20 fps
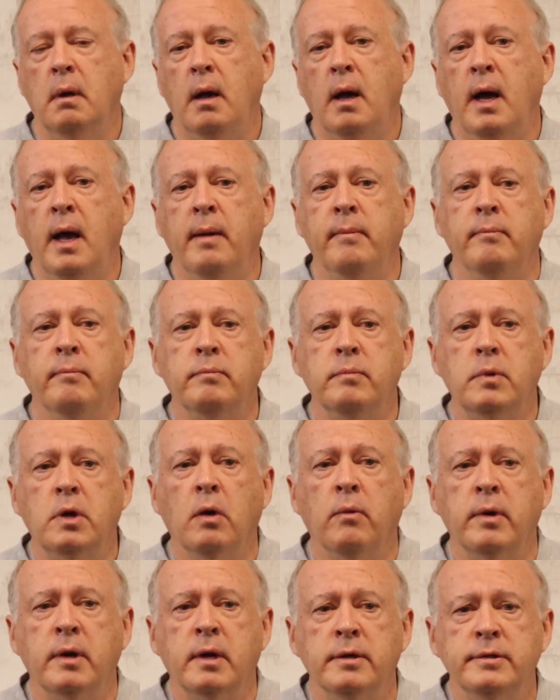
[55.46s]
I'm
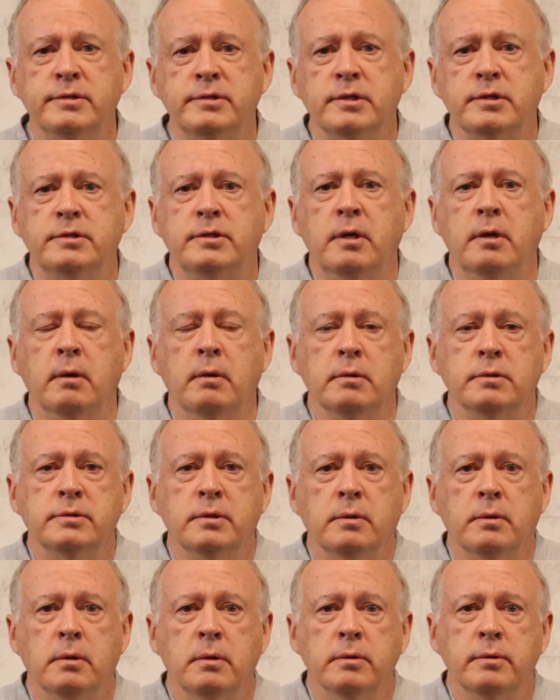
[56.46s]
going on 60 years
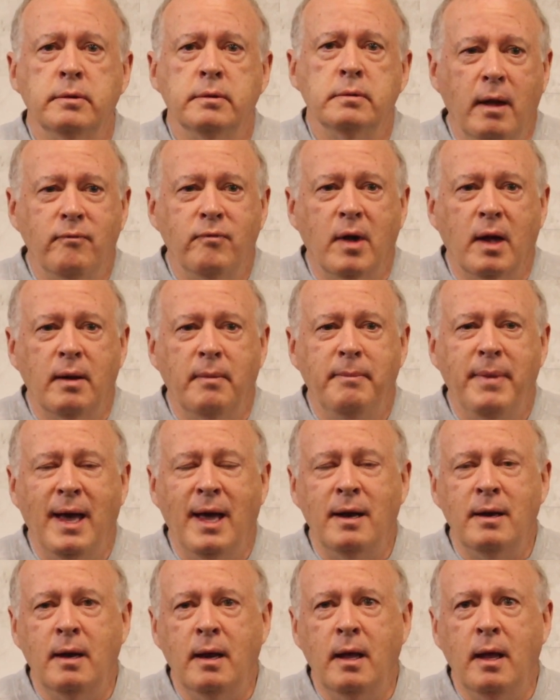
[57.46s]
old. I've got a
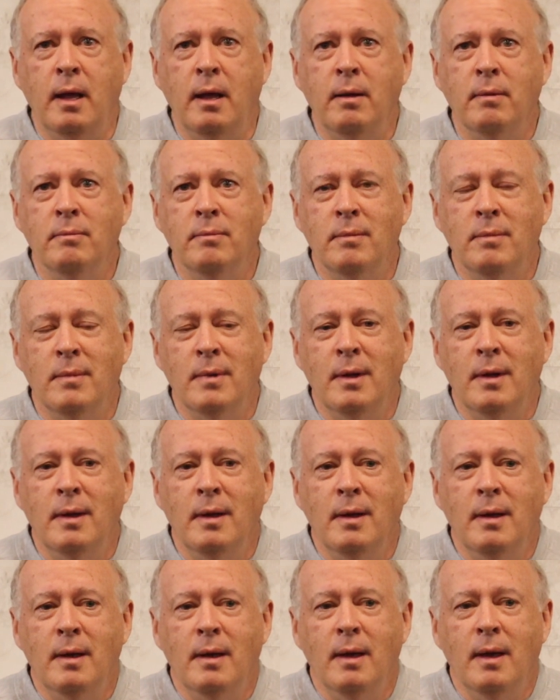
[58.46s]
bad knee.
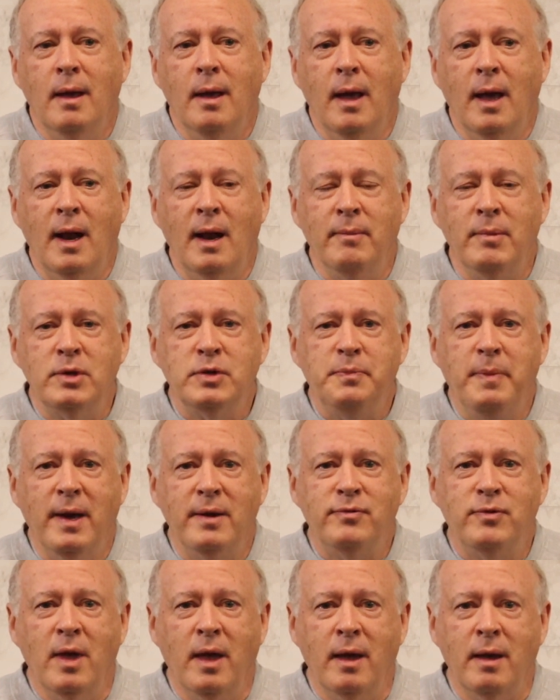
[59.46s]
And I'm
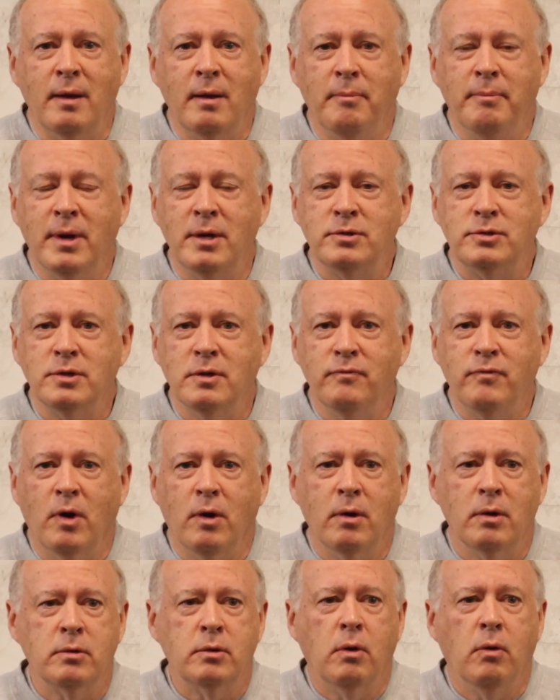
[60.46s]
expecting a bunch of
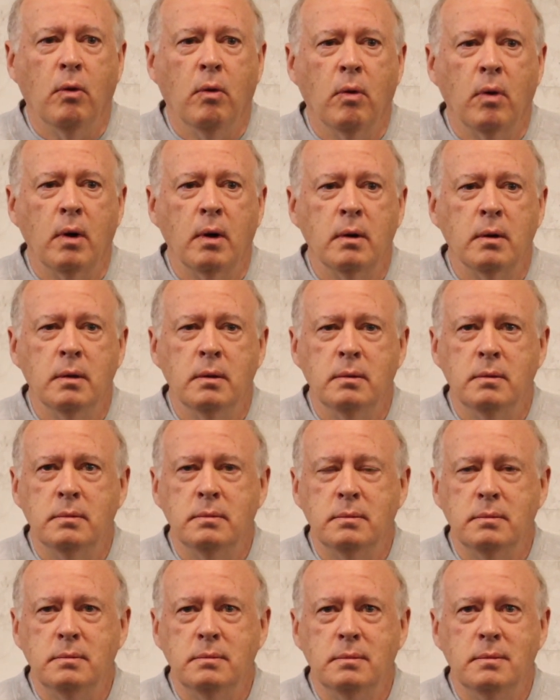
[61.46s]
hardcore
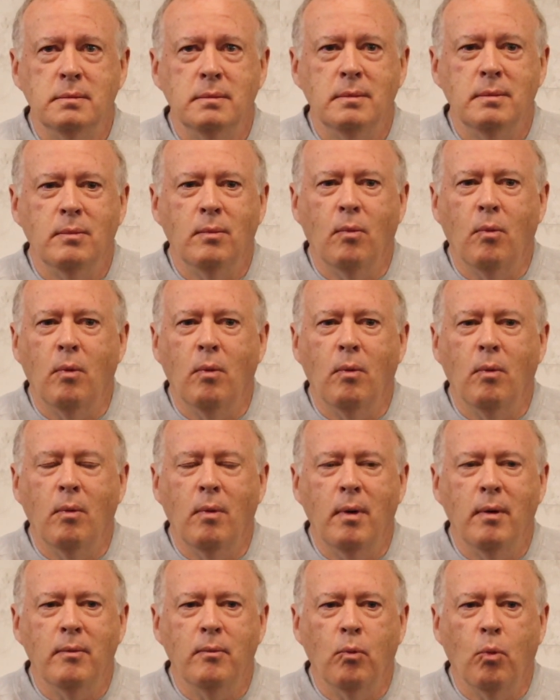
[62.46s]

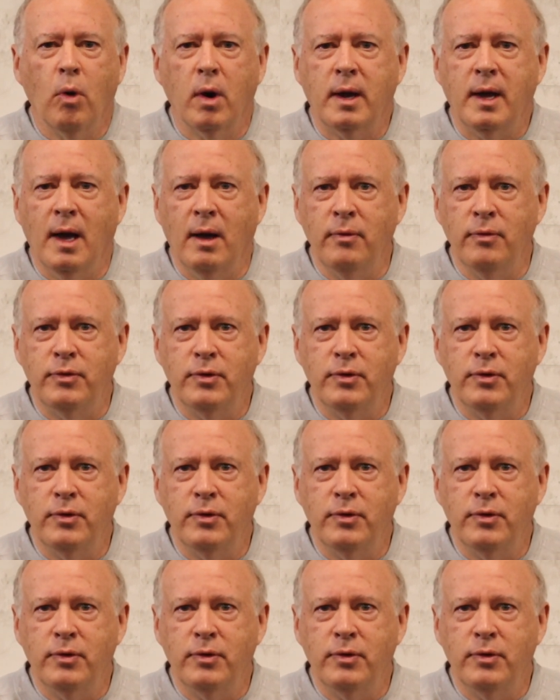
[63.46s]
workout